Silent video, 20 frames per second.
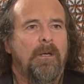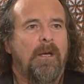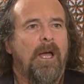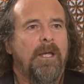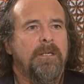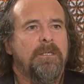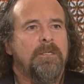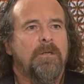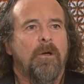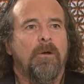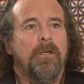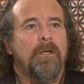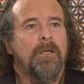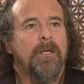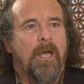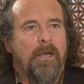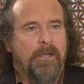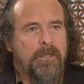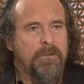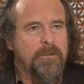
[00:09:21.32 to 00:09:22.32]
I started
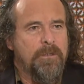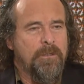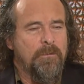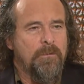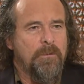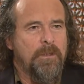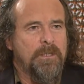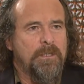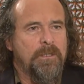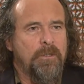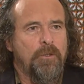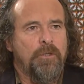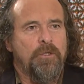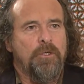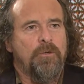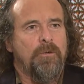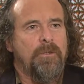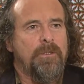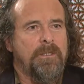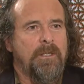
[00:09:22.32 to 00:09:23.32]
out as a
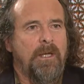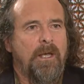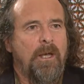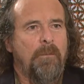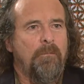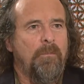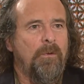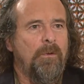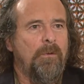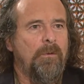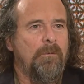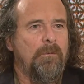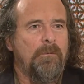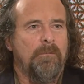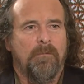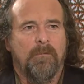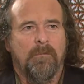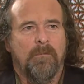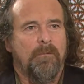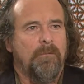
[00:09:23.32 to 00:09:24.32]
researcher, as a humble,